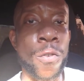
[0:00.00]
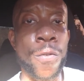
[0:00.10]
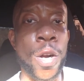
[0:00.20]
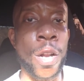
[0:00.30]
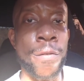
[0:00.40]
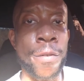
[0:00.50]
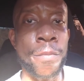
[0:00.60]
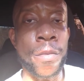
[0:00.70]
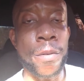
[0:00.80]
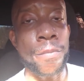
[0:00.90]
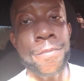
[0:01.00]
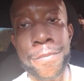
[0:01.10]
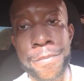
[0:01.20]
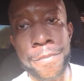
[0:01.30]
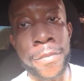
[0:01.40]
But it wasn't what he wanted
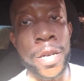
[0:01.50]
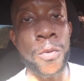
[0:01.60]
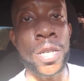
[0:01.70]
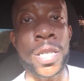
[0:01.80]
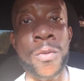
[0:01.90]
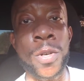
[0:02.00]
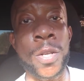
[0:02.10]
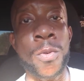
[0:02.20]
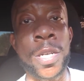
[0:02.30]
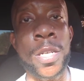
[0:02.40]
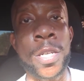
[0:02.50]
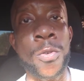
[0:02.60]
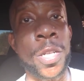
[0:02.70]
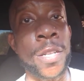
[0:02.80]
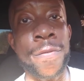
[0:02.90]
to do. He didn't feel that I was right.
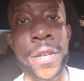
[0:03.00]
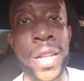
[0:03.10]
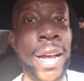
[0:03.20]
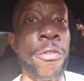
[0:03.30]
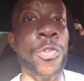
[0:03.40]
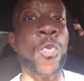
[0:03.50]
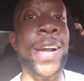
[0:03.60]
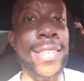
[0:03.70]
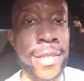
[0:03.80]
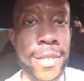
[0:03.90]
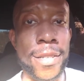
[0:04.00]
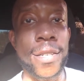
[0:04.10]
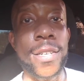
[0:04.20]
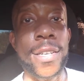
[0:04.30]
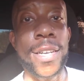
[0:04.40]
And as a strong
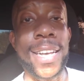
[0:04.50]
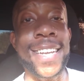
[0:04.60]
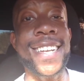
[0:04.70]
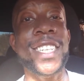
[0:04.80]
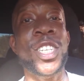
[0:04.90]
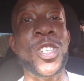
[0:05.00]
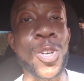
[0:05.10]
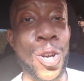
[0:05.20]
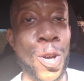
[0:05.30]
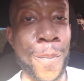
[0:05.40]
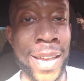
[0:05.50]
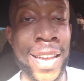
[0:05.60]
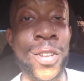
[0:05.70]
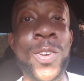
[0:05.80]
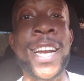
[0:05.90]
man, you got to do what you feel is
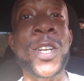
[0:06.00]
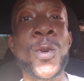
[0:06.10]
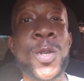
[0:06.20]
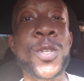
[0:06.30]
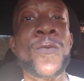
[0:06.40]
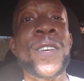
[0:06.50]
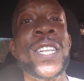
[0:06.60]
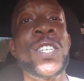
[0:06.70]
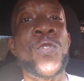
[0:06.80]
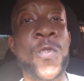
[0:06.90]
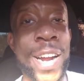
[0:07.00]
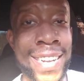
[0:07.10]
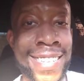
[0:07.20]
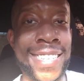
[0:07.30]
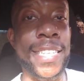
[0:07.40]
right. Even if
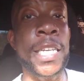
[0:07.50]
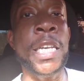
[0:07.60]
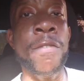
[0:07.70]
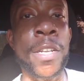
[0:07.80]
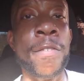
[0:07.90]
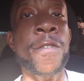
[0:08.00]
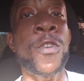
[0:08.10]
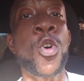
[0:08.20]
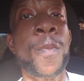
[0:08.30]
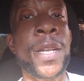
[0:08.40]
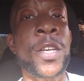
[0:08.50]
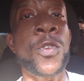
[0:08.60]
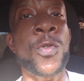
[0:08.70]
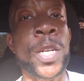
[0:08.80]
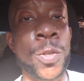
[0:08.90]
nobody agrees with it or nobody
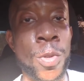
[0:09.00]
likes it.